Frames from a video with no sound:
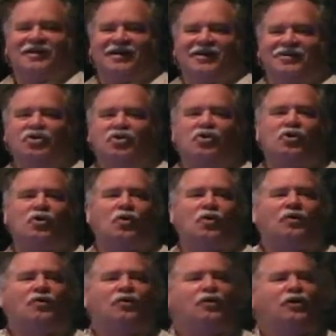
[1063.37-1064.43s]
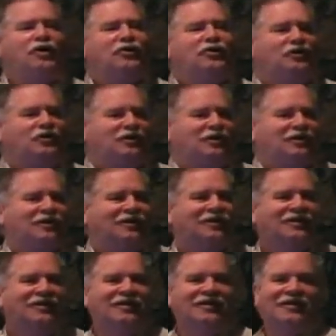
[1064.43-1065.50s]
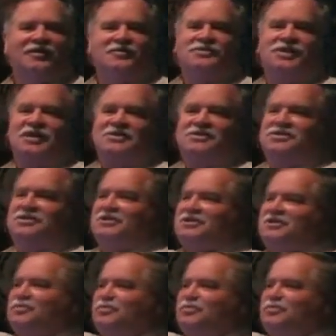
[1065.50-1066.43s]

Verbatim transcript: You could go underneath it. There's like cities